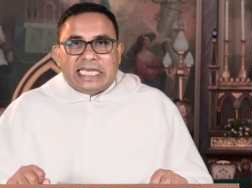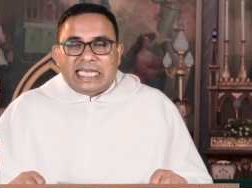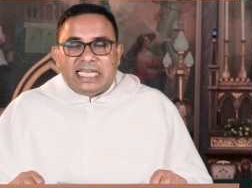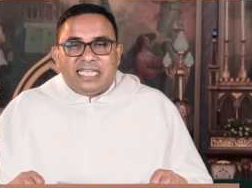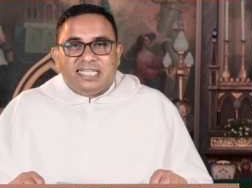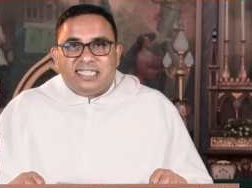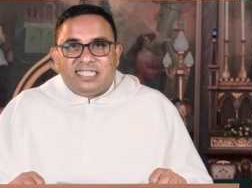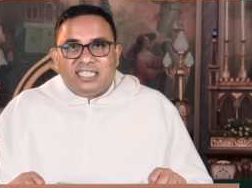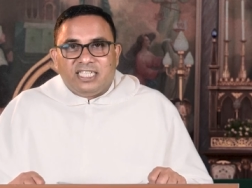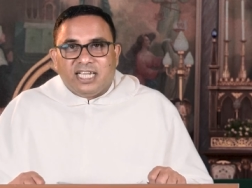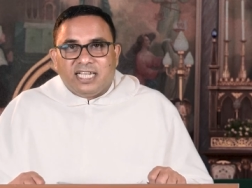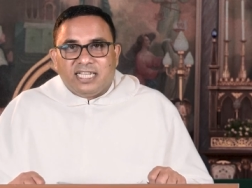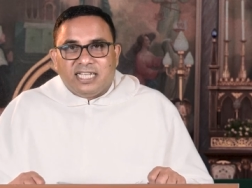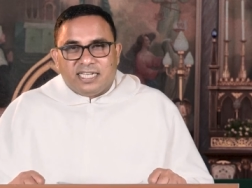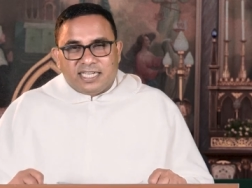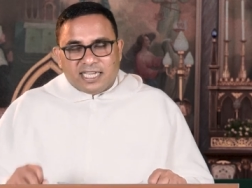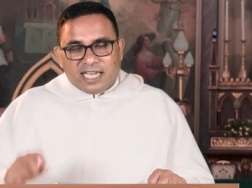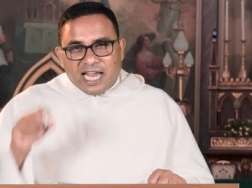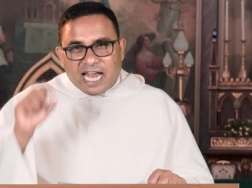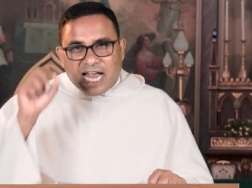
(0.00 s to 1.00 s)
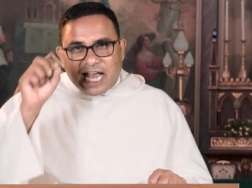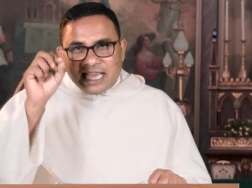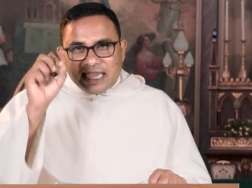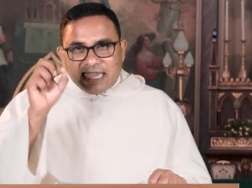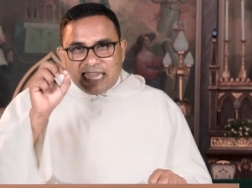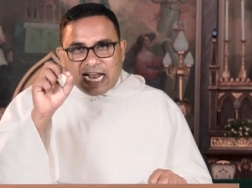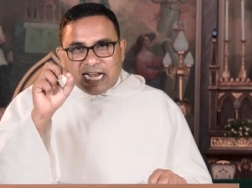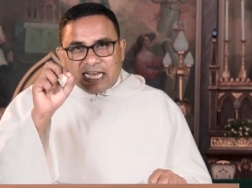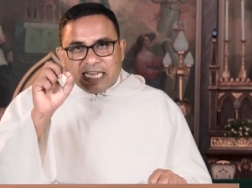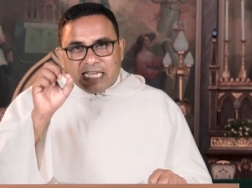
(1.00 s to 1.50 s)
his dignity.
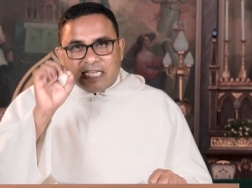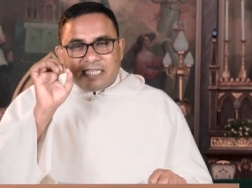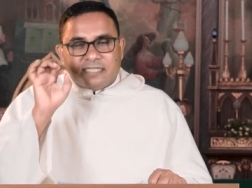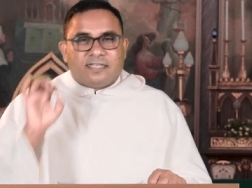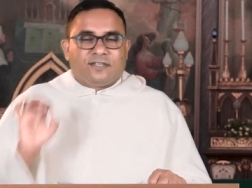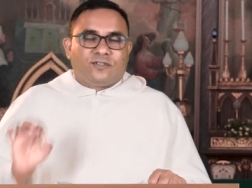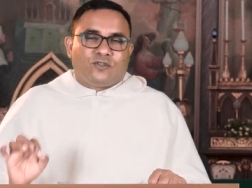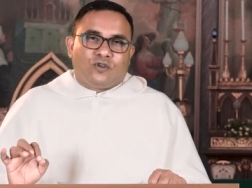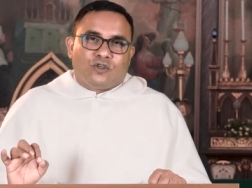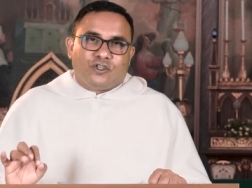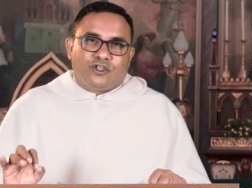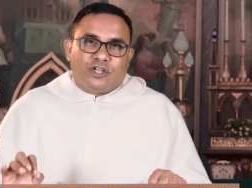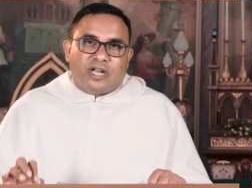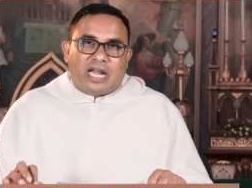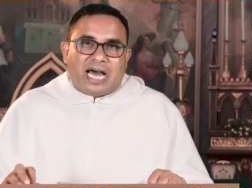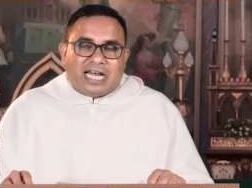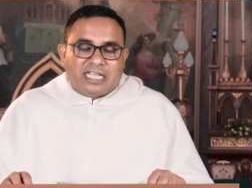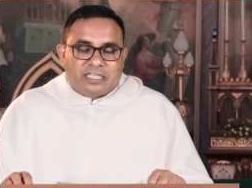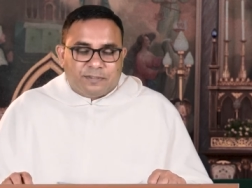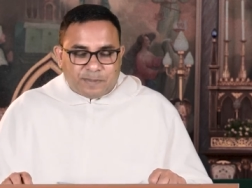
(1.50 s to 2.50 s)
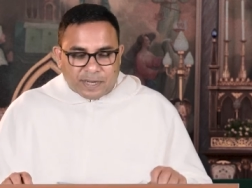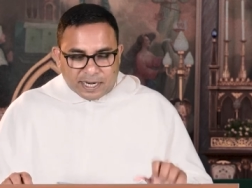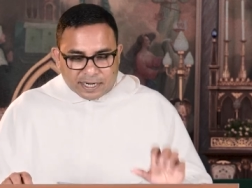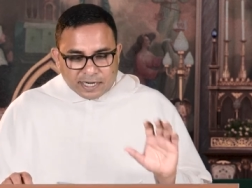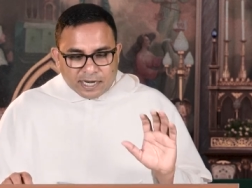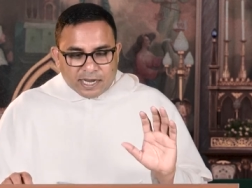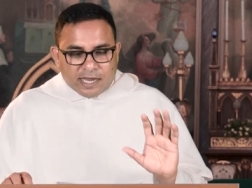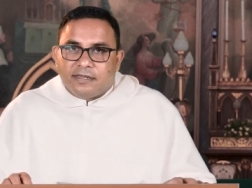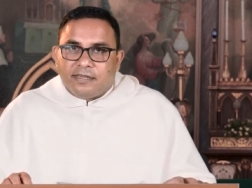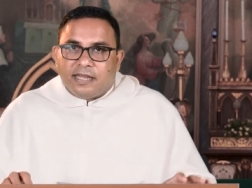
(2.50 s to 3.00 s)
And that is the social
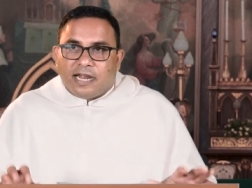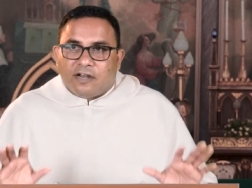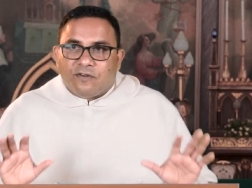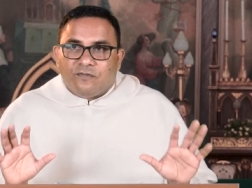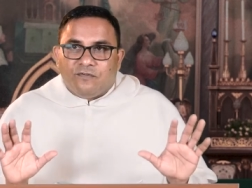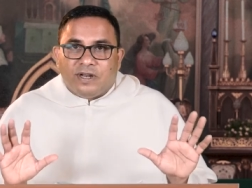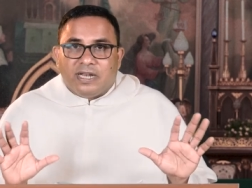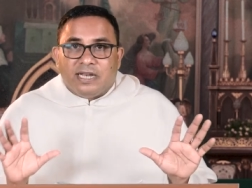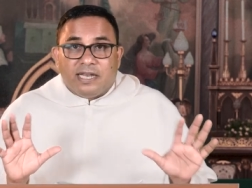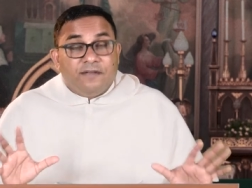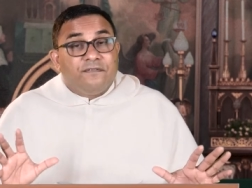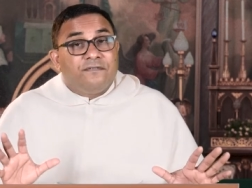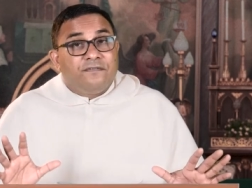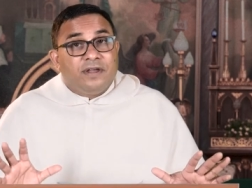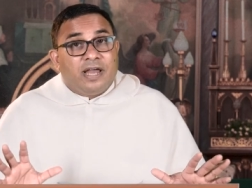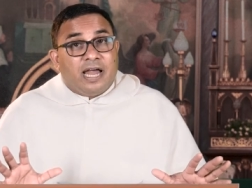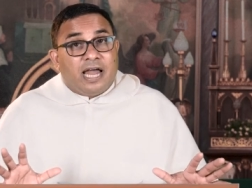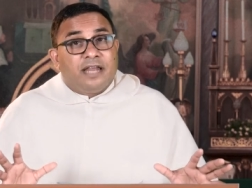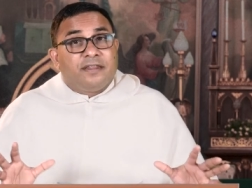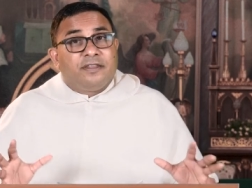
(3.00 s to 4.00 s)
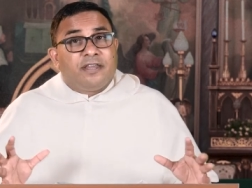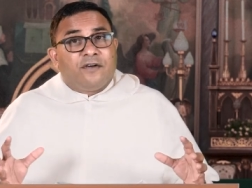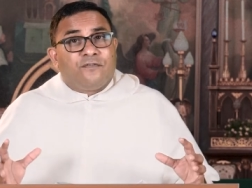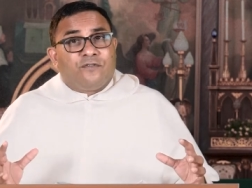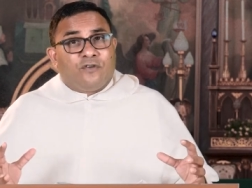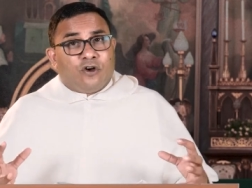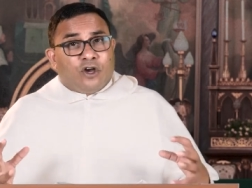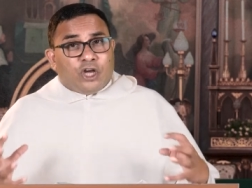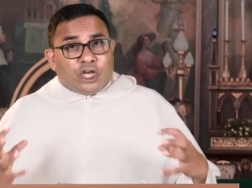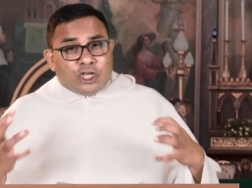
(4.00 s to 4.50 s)
aspect that we live, and
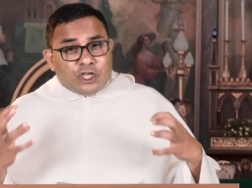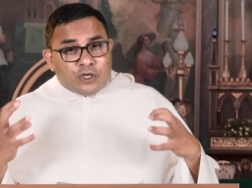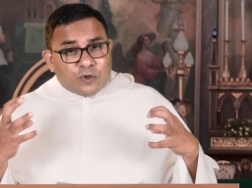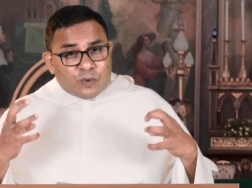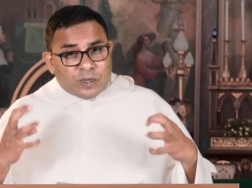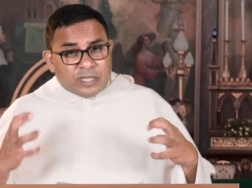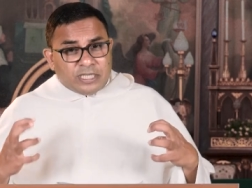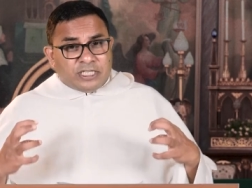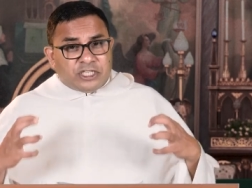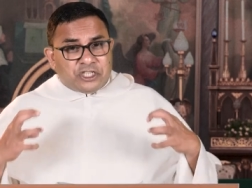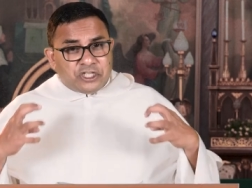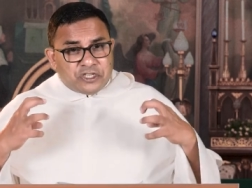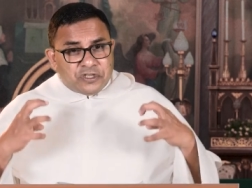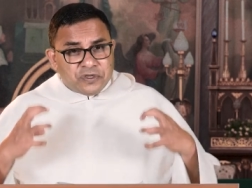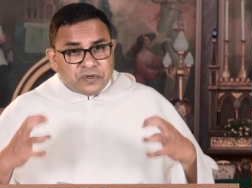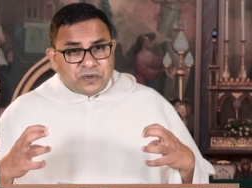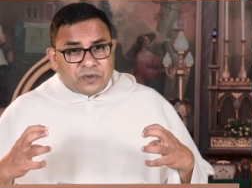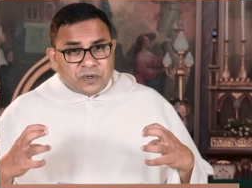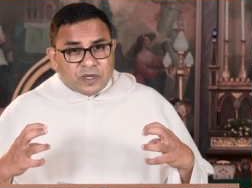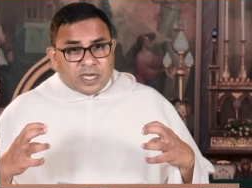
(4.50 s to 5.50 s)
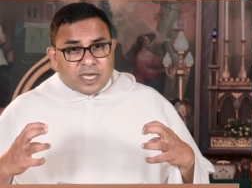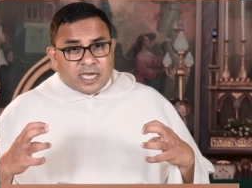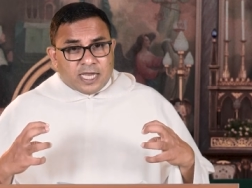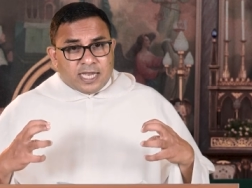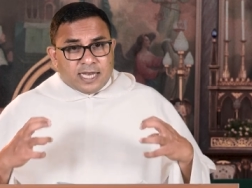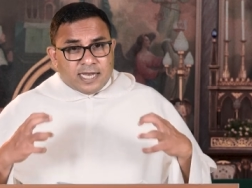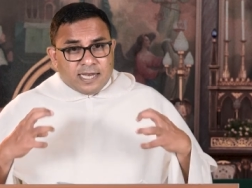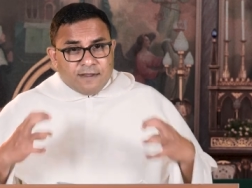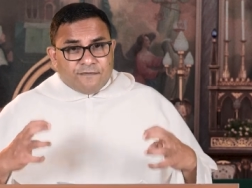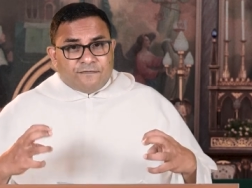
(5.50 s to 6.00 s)
therefore you want to
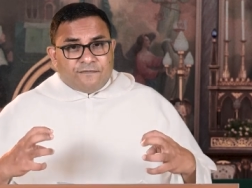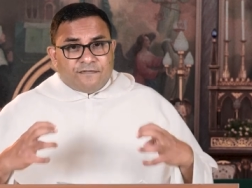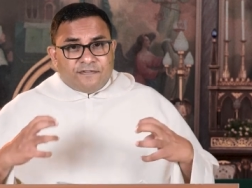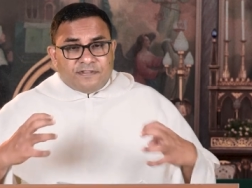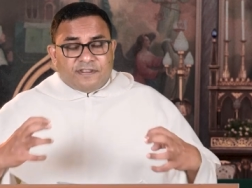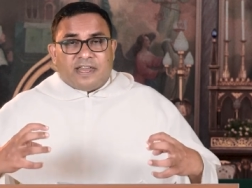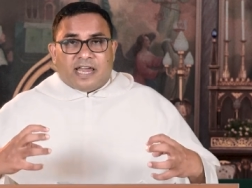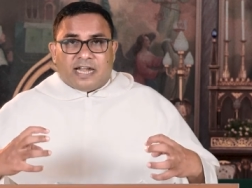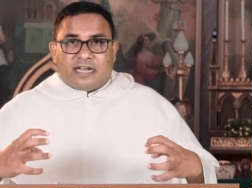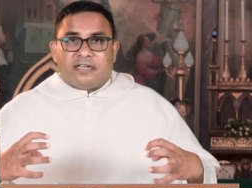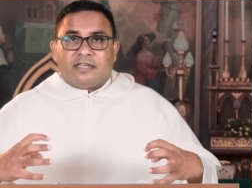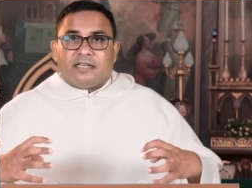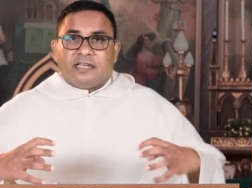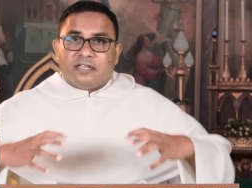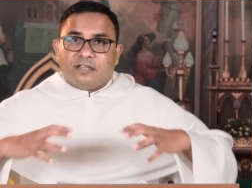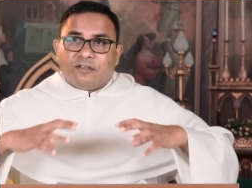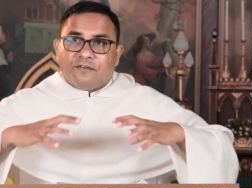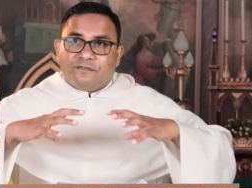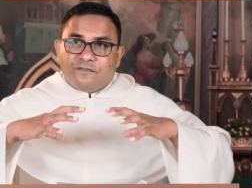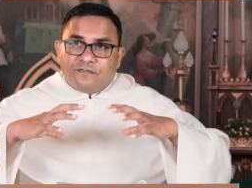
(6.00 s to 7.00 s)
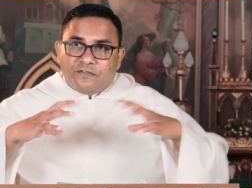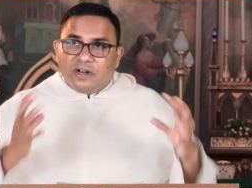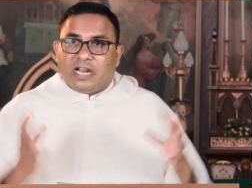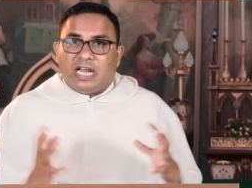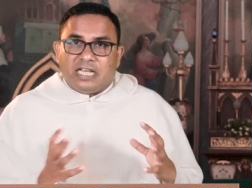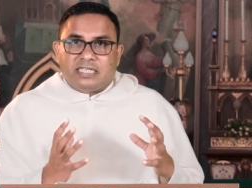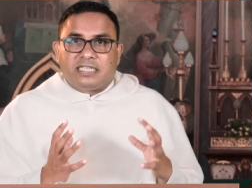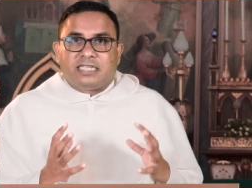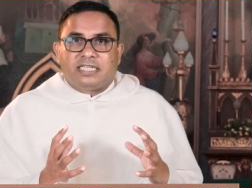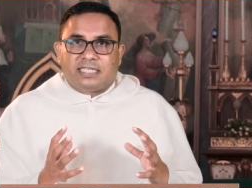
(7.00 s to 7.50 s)
live that in the
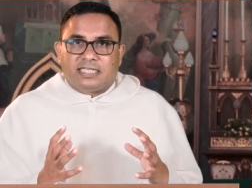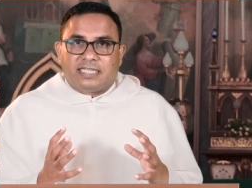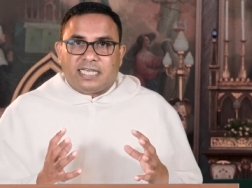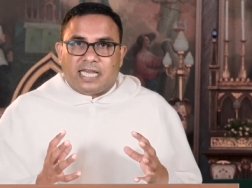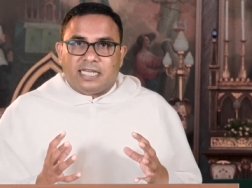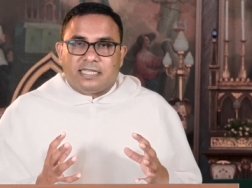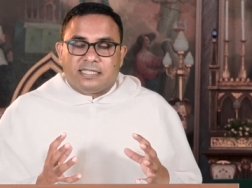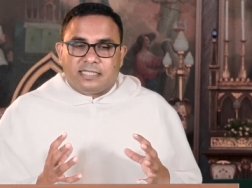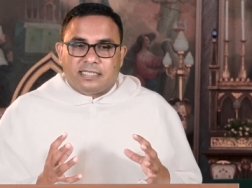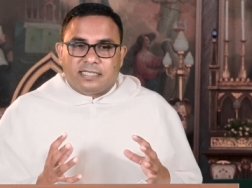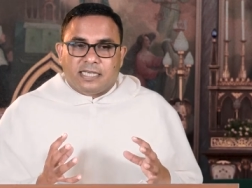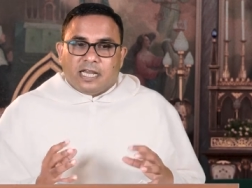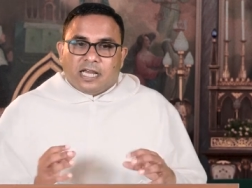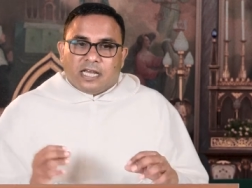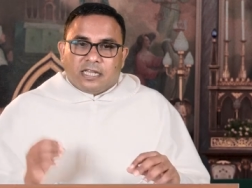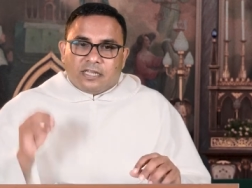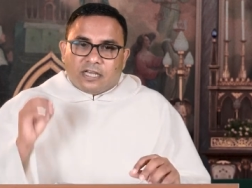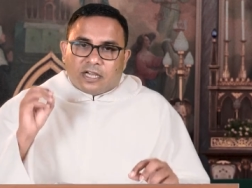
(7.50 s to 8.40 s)
fullest sense.